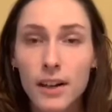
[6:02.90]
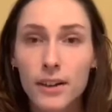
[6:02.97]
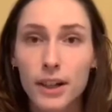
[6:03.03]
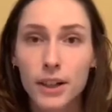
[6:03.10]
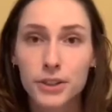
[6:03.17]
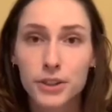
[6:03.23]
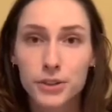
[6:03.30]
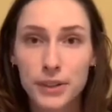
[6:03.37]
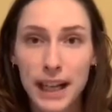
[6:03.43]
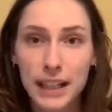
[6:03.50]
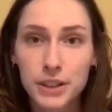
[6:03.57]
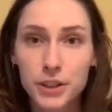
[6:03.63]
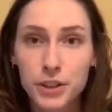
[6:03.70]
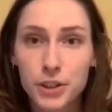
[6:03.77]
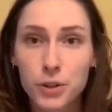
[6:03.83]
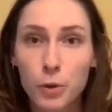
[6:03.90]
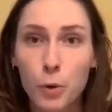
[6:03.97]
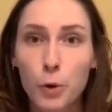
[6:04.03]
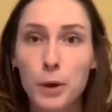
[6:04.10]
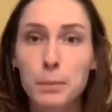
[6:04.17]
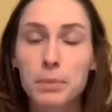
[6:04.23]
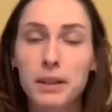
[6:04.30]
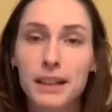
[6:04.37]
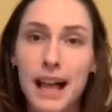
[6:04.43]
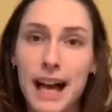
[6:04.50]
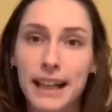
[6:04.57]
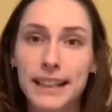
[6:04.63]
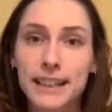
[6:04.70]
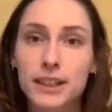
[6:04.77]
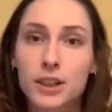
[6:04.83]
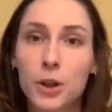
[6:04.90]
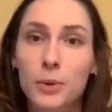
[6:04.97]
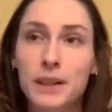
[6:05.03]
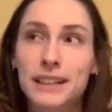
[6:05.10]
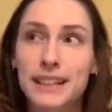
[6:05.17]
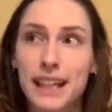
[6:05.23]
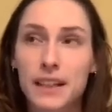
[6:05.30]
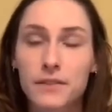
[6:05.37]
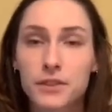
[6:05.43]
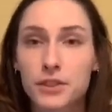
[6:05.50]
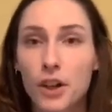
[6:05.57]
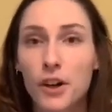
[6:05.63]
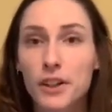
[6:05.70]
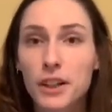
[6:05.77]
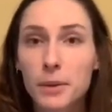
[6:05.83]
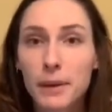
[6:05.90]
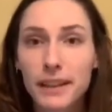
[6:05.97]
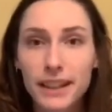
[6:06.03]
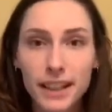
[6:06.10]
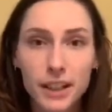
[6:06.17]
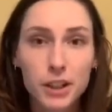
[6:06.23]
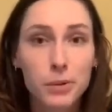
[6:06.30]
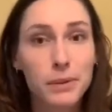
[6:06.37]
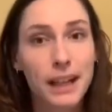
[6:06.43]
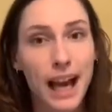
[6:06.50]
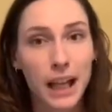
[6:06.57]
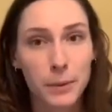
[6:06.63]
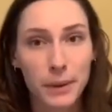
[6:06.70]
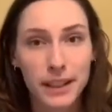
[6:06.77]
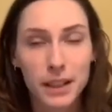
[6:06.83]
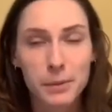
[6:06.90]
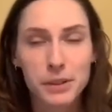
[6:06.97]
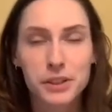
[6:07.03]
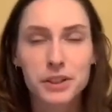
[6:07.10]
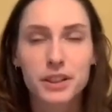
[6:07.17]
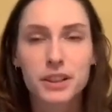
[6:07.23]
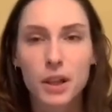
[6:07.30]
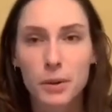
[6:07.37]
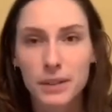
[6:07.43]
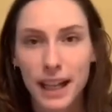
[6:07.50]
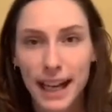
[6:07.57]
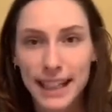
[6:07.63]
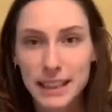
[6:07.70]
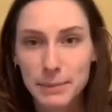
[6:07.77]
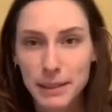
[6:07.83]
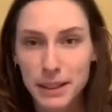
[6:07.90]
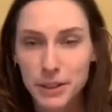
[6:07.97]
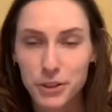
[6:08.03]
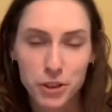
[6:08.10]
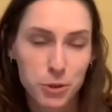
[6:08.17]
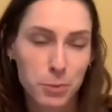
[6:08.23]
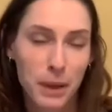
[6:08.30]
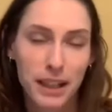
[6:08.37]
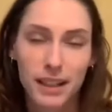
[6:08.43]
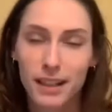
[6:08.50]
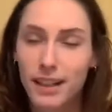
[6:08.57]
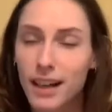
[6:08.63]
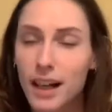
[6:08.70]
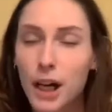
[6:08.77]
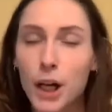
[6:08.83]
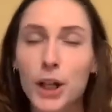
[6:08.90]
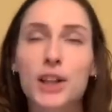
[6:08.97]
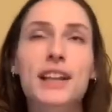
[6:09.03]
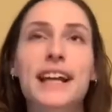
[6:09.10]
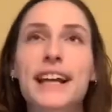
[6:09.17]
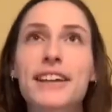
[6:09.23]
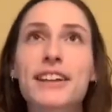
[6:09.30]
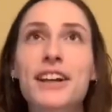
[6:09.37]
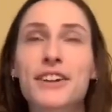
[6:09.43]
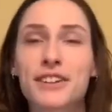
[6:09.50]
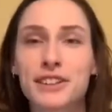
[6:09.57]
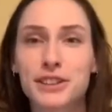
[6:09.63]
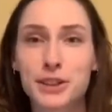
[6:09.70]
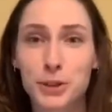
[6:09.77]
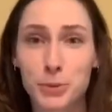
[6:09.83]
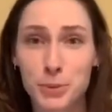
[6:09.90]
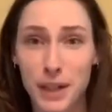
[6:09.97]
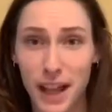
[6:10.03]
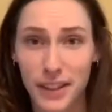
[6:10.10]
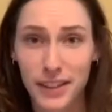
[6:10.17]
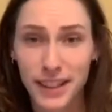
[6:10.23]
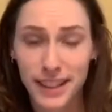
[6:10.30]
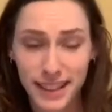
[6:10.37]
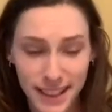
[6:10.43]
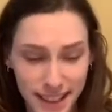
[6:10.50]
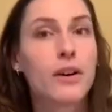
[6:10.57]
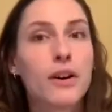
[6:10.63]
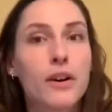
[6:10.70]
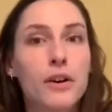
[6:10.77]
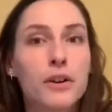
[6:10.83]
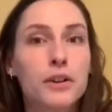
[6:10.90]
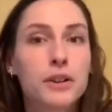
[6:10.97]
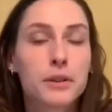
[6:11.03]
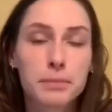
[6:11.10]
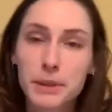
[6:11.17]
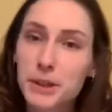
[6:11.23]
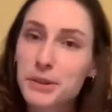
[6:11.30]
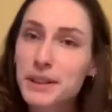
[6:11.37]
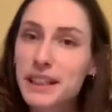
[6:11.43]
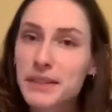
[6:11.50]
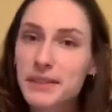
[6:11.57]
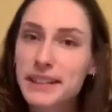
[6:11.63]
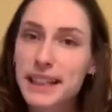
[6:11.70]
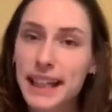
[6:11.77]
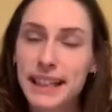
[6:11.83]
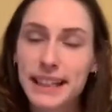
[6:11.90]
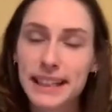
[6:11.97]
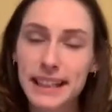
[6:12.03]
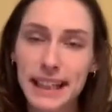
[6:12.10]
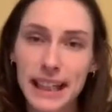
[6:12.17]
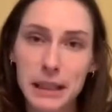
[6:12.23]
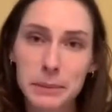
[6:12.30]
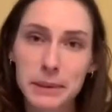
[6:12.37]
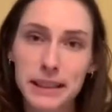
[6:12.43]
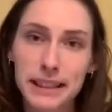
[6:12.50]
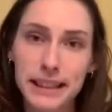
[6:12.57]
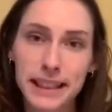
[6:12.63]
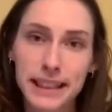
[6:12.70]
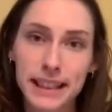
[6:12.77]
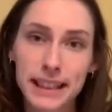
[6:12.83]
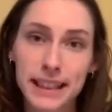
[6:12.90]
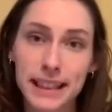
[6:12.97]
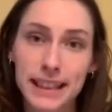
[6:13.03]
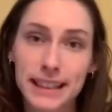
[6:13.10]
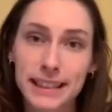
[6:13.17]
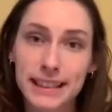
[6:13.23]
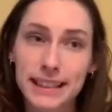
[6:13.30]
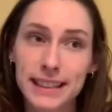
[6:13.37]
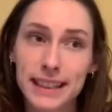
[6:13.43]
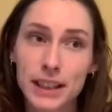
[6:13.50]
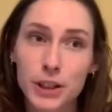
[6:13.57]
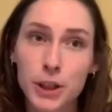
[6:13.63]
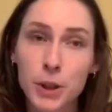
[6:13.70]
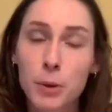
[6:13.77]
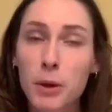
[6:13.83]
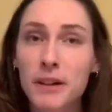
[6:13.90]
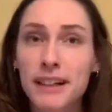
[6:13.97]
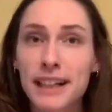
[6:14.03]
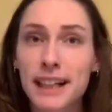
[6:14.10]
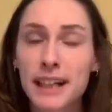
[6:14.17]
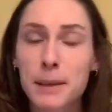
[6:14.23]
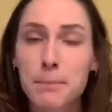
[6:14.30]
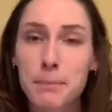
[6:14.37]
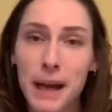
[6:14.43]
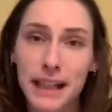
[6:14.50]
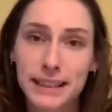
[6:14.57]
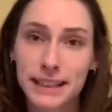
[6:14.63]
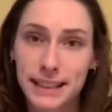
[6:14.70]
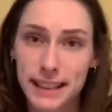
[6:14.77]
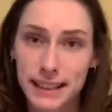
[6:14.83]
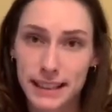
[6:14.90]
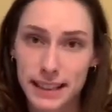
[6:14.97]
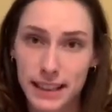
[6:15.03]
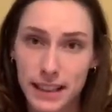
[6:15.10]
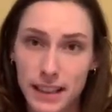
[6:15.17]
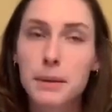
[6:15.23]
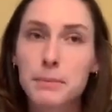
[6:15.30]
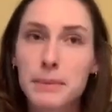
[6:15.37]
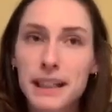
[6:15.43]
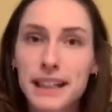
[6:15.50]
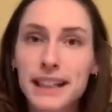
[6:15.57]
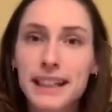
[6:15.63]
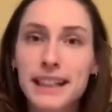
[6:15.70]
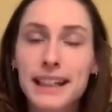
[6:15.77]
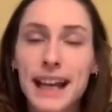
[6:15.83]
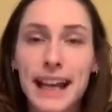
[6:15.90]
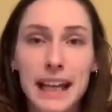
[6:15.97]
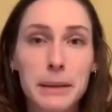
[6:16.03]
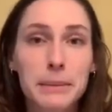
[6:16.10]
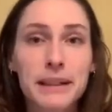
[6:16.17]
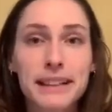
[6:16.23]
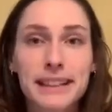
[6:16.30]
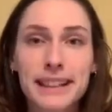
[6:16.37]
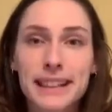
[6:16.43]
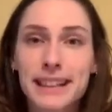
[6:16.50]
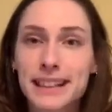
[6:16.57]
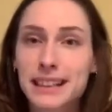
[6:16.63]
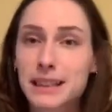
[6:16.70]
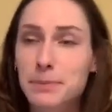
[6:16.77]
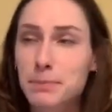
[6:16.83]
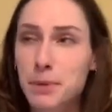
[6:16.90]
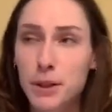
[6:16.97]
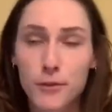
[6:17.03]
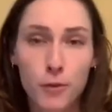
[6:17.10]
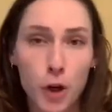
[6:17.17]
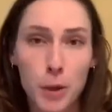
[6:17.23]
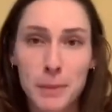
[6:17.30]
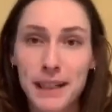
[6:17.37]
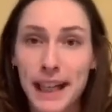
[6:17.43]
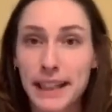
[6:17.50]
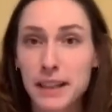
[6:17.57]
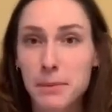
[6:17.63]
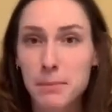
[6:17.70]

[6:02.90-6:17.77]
a stretch, or Pilates. So instead of starting with it, you would end with it, which is so nice because you just want to lay there and do nothing. The beauty of attending ABT is you are in Met season, meaning ABT is performing at the